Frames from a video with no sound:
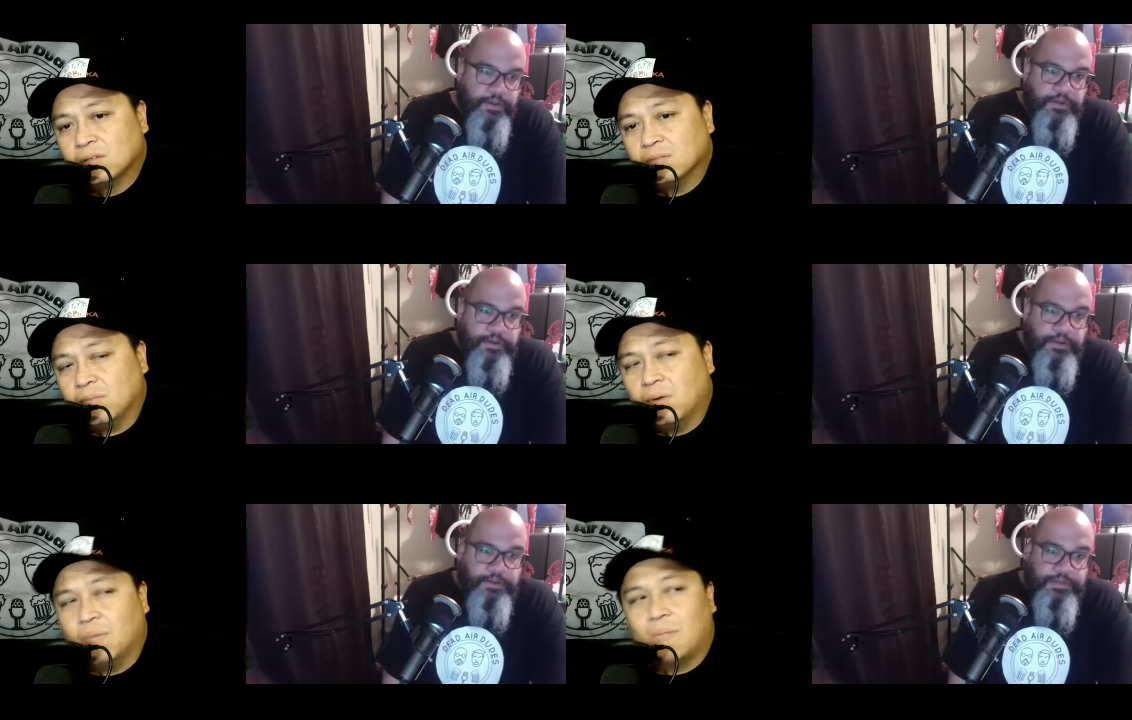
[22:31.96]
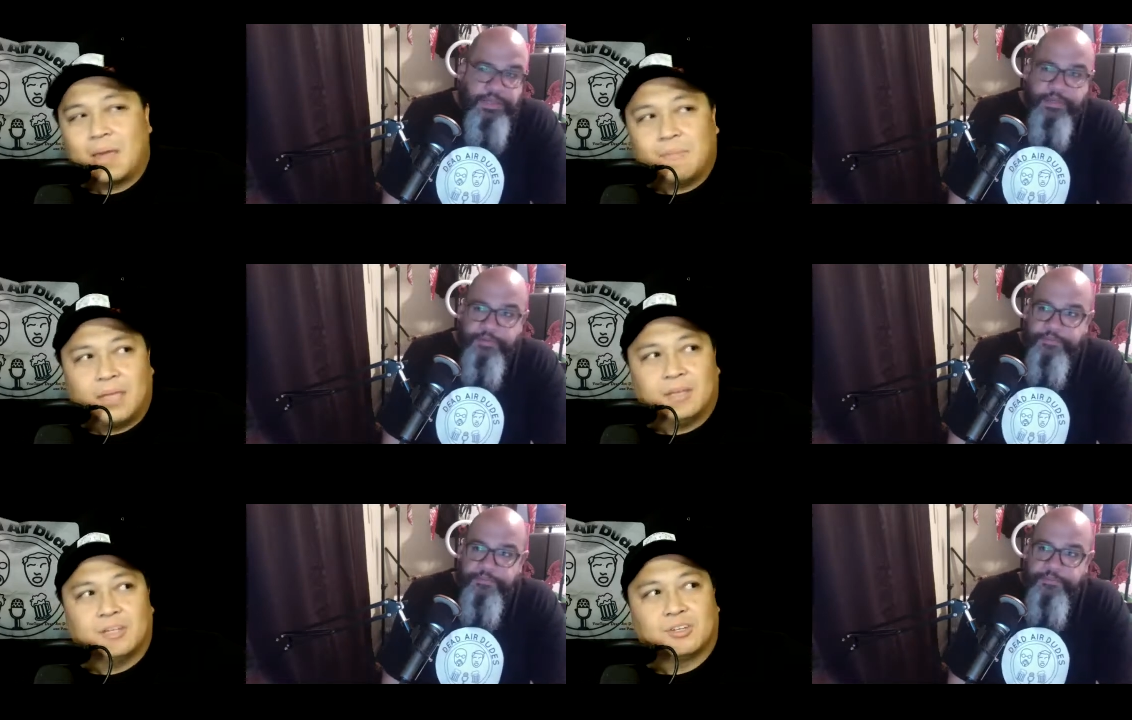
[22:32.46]
Speaker 1: well, my
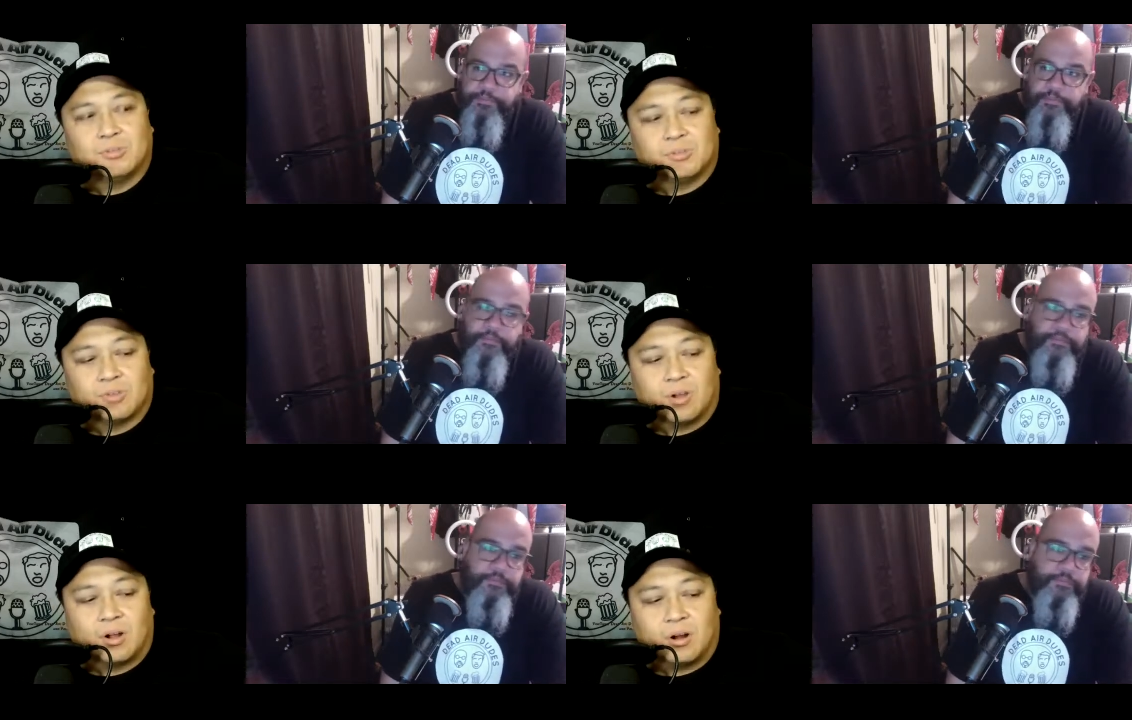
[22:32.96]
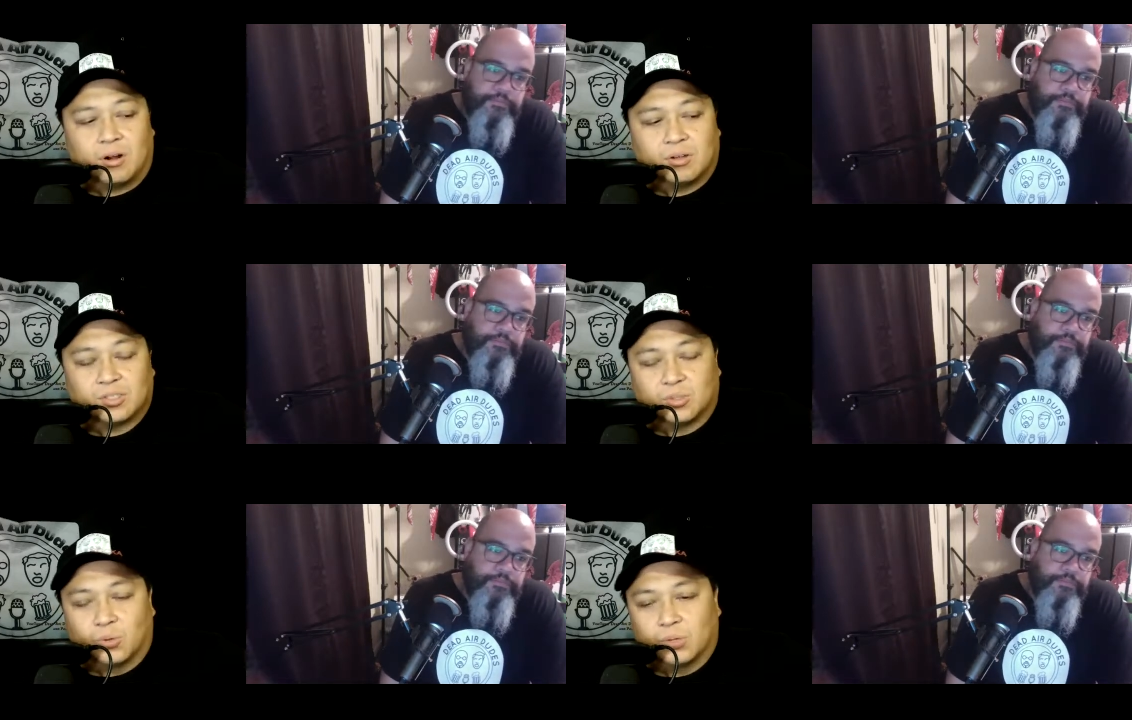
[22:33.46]
main issues are are
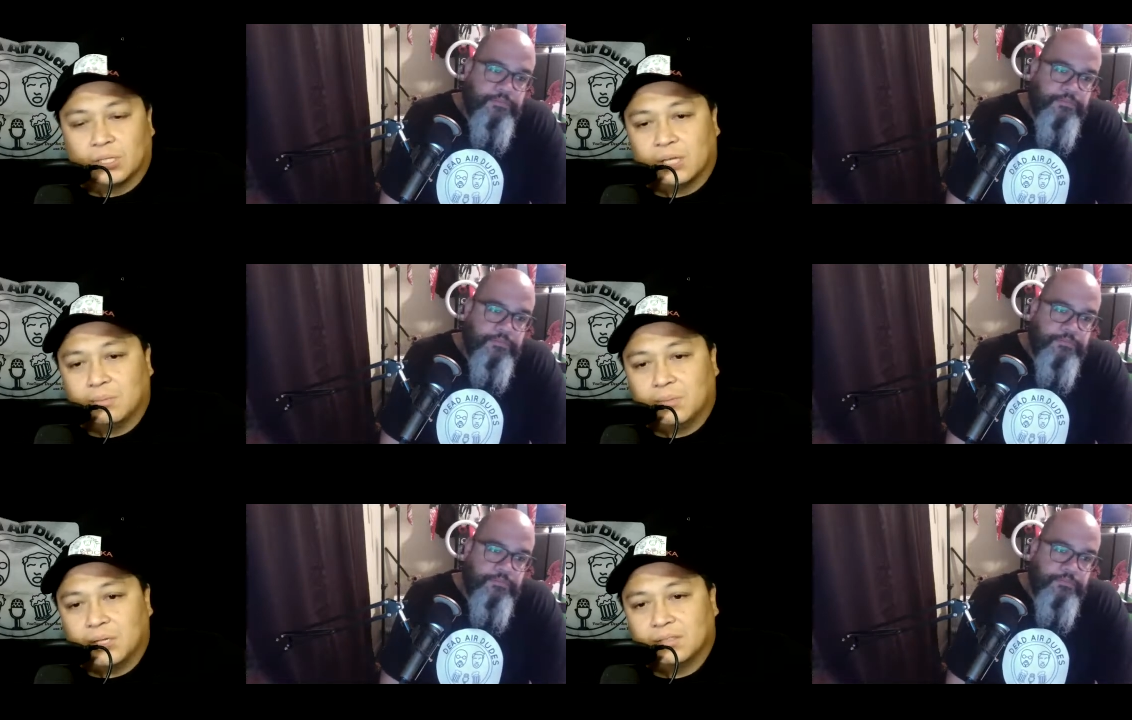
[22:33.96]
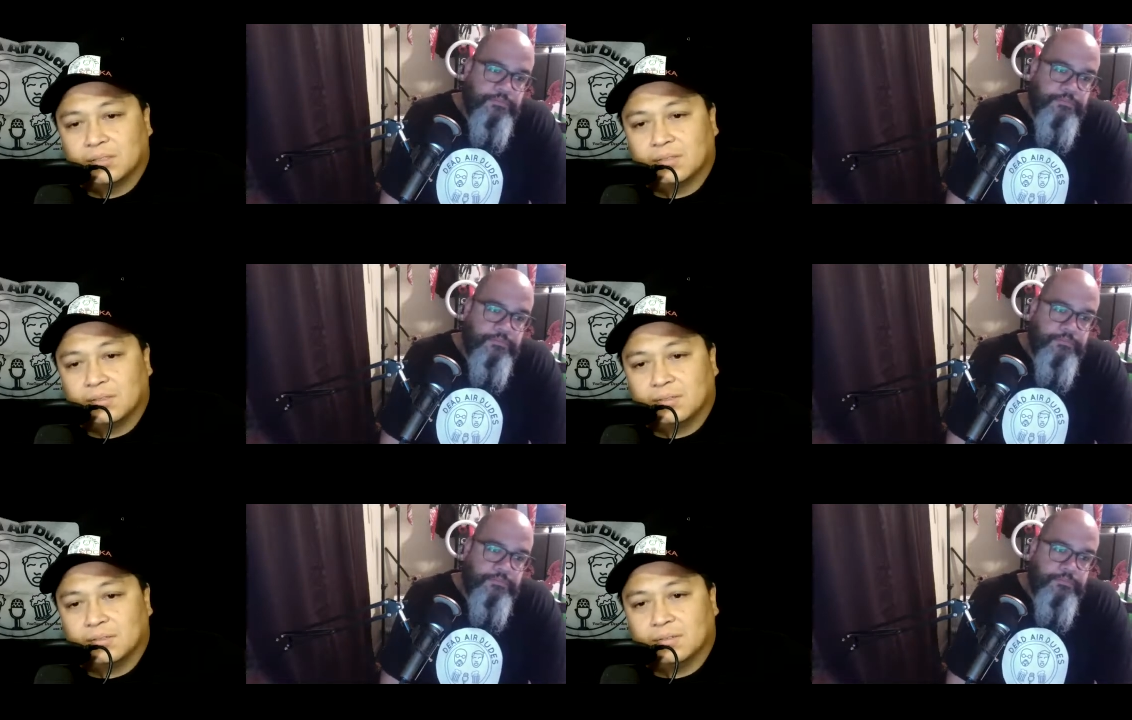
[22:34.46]
storyline based,
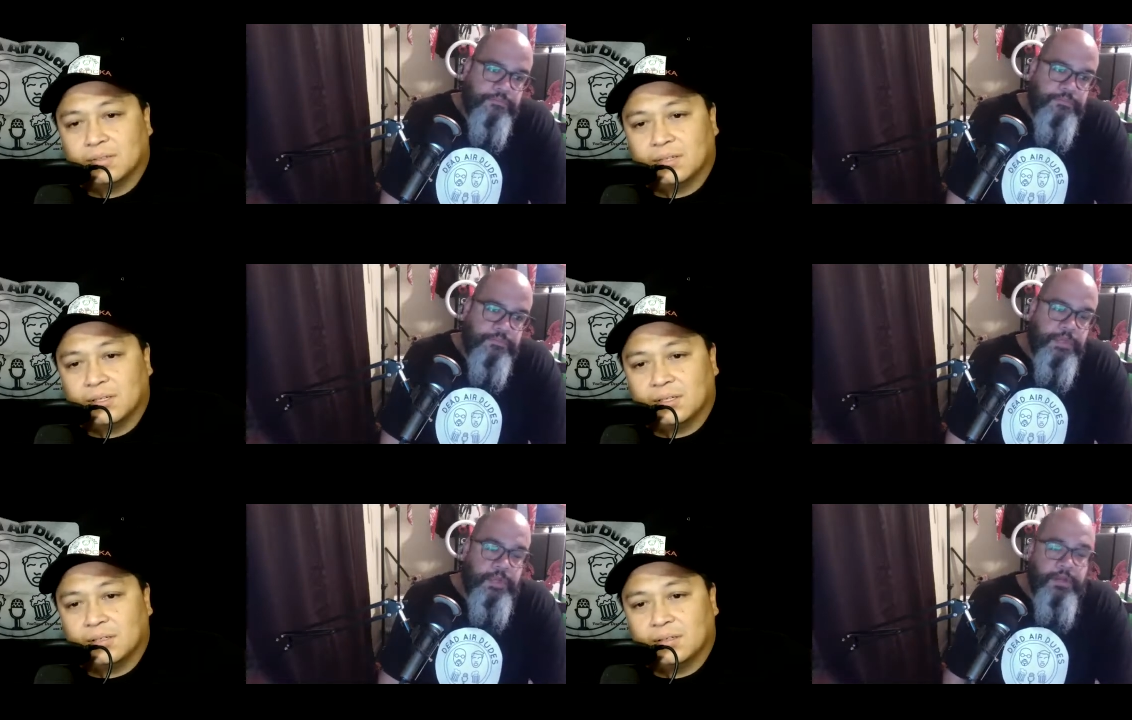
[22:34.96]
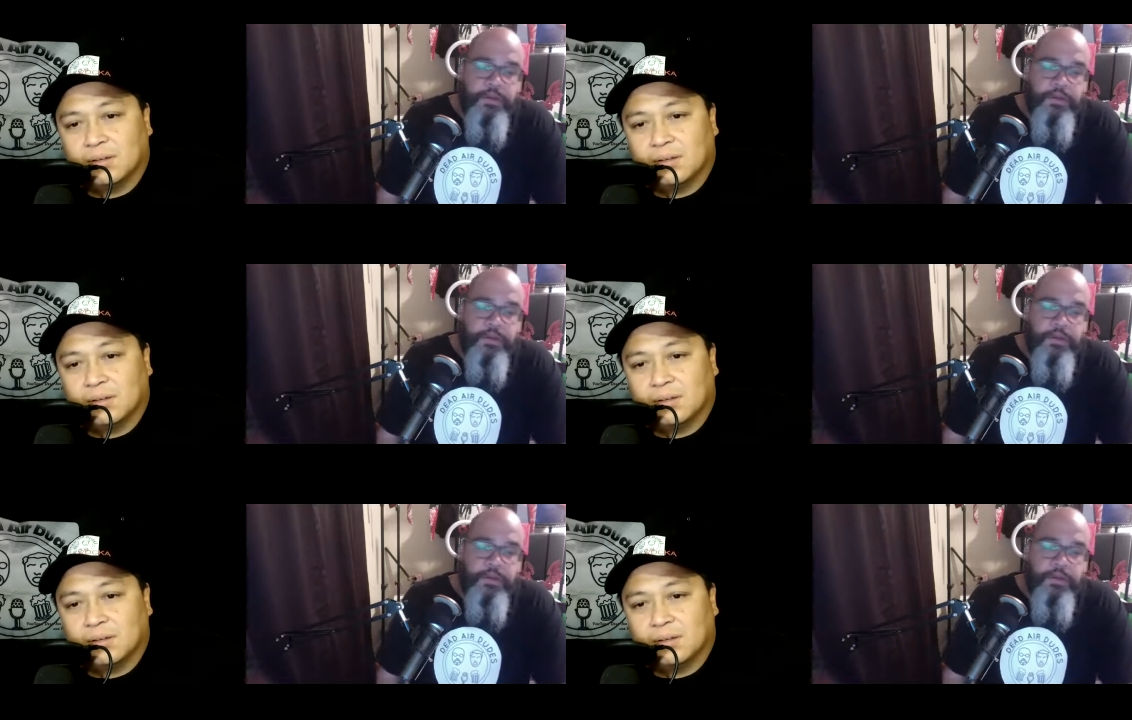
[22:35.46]
and um,